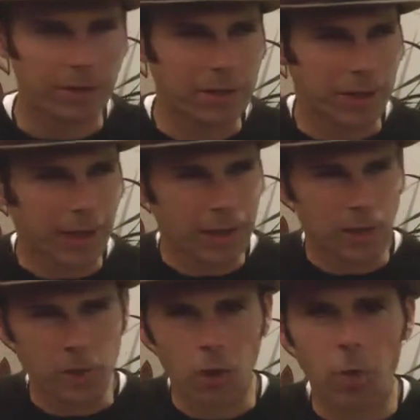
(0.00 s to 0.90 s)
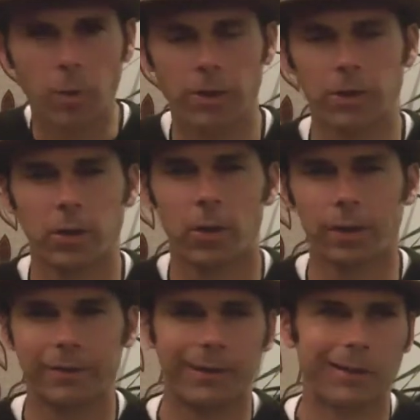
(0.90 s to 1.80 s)
You need to kind of know where you're going.
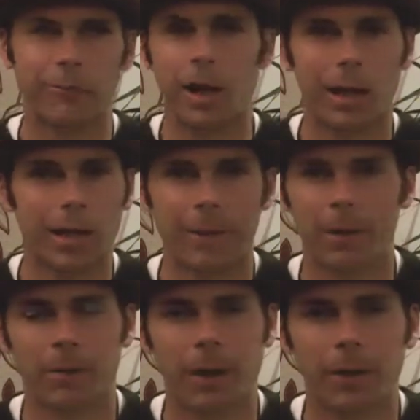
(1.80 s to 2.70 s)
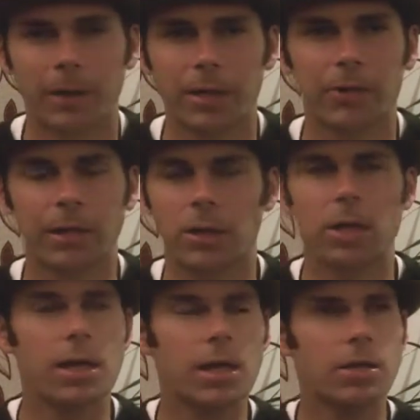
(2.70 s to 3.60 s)
It's like rock climbing or mountaineering.
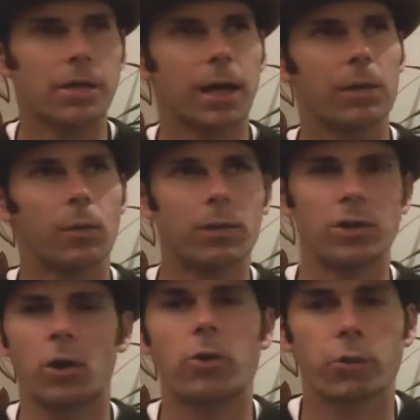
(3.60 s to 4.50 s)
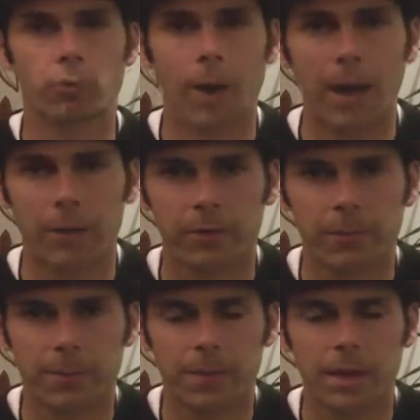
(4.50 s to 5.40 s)
You kind of want to know your route.
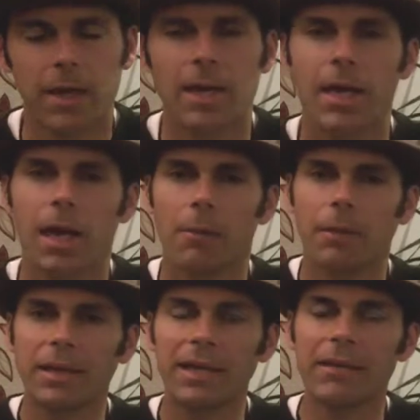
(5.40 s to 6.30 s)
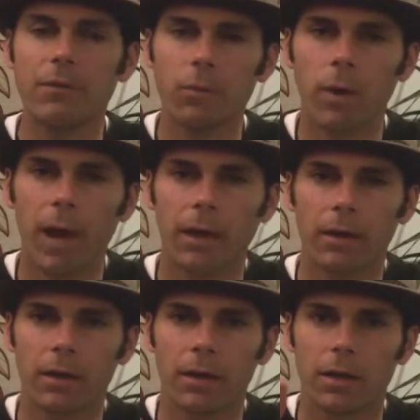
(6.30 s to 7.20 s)
But even when
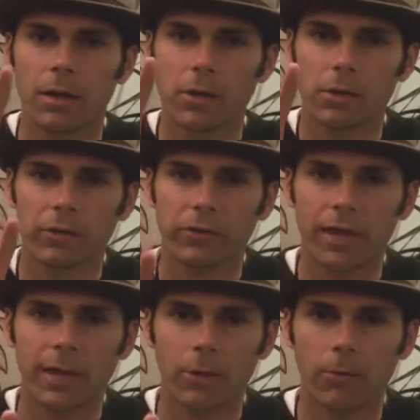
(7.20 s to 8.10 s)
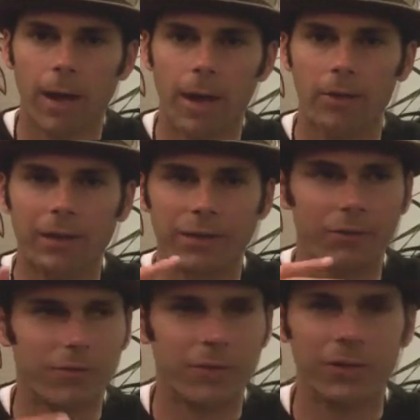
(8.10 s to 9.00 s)
you're setting a route and it's
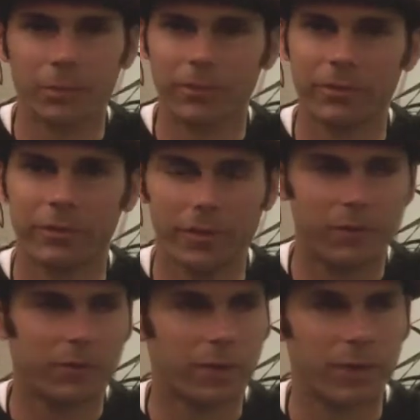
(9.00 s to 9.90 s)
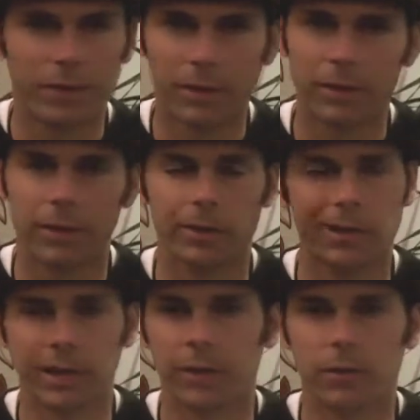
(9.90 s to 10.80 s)
very specific and it's very clear,
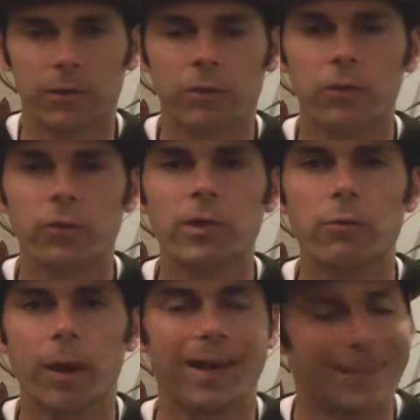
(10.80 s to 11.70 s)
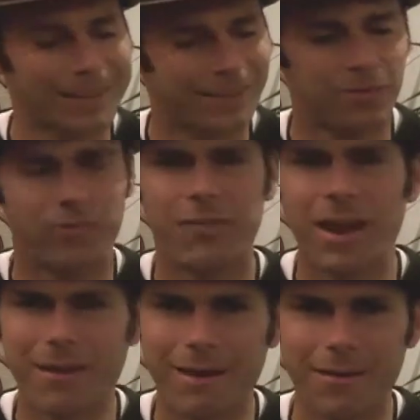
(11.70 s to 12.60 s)
like in screenwriting, it's
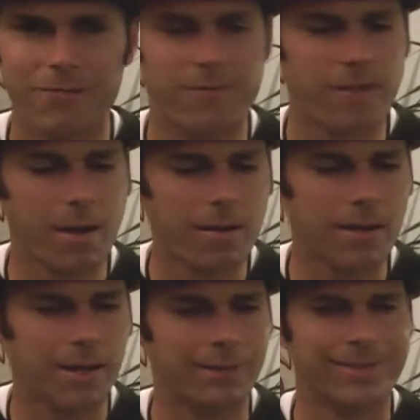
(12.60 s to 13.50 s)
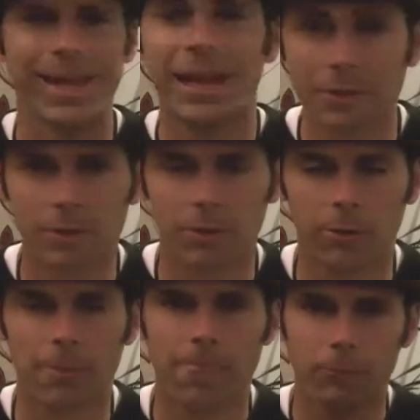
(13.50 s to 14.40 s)
very, very technical
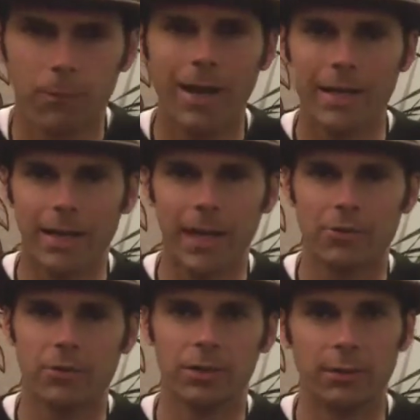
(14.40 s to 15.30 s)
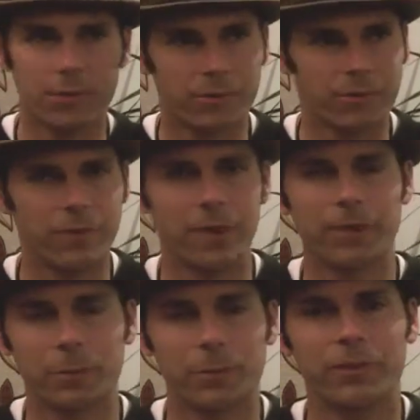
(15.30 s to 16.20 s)
writing actually. There's very
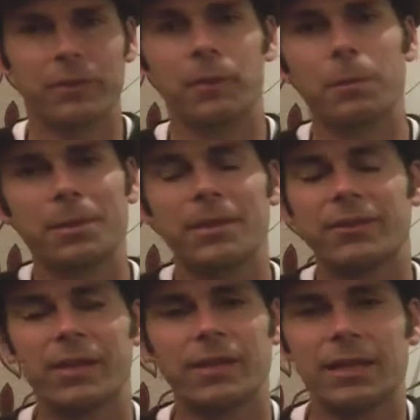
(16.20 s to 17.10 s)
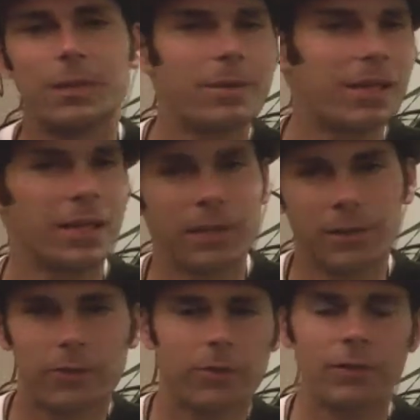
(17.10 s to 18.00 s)
specific beats that need to be hit at
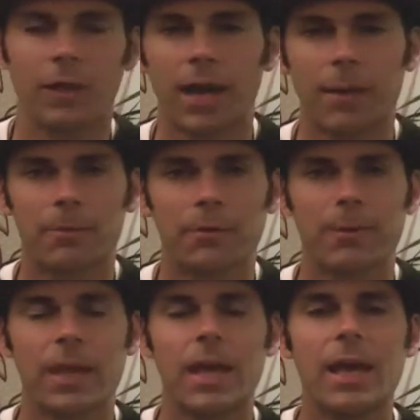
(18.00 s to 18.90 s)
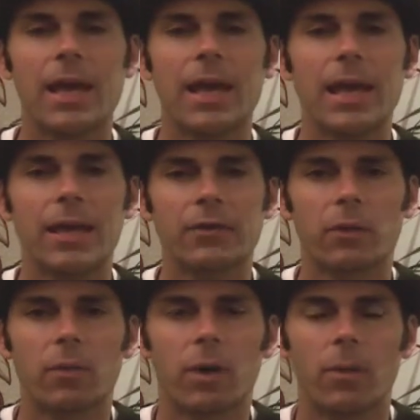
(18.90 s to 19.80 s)
certain times.
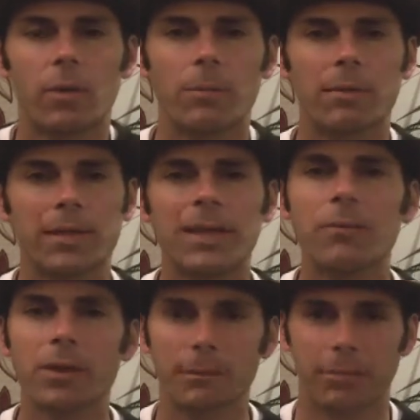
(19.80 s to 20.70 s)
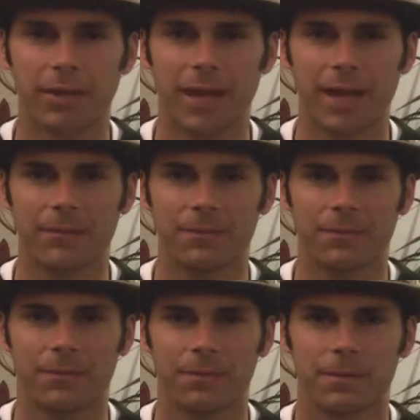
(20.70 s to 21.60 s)
So we begin with a plan.
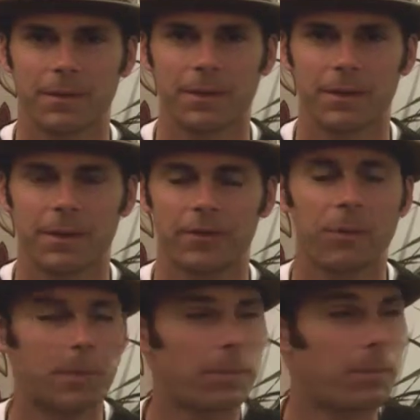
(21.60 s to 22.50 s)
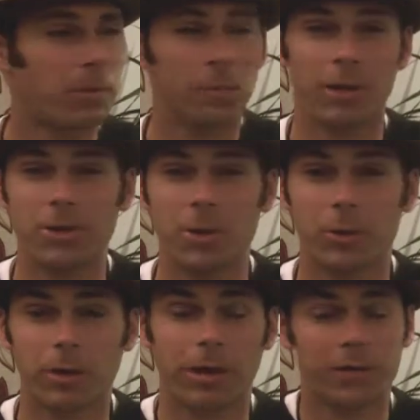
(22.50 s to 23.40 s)
Some people put them on note
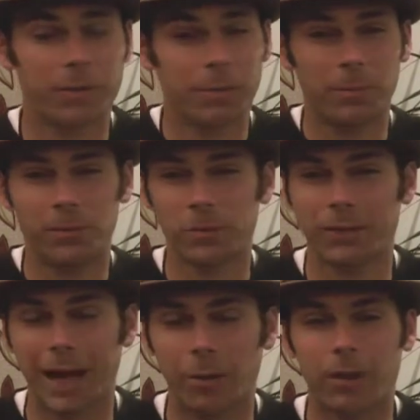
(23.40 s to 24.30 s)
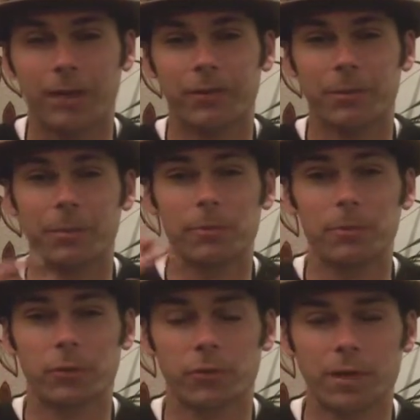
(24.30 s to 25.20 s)
cards, some people do an outline, some people do a
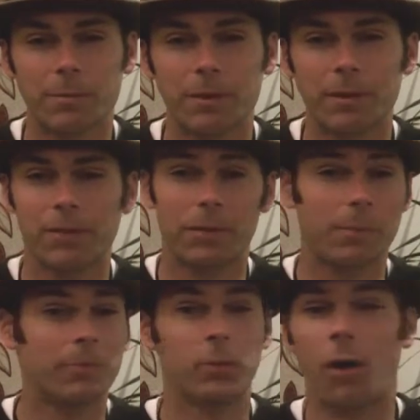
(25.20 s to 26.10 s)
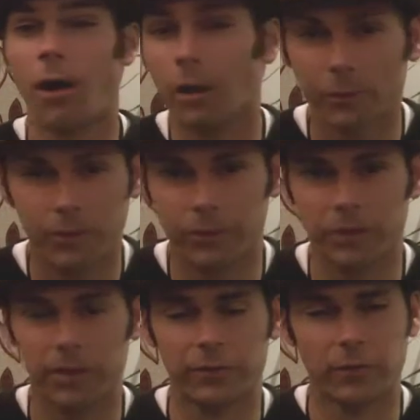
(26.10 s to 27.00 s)
treatment, some people do all of those
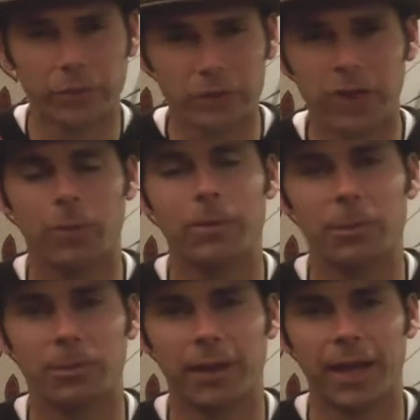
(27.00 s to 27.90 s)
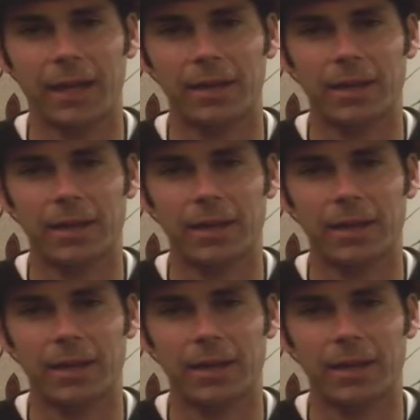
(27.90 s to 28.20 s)
things. You start with the plan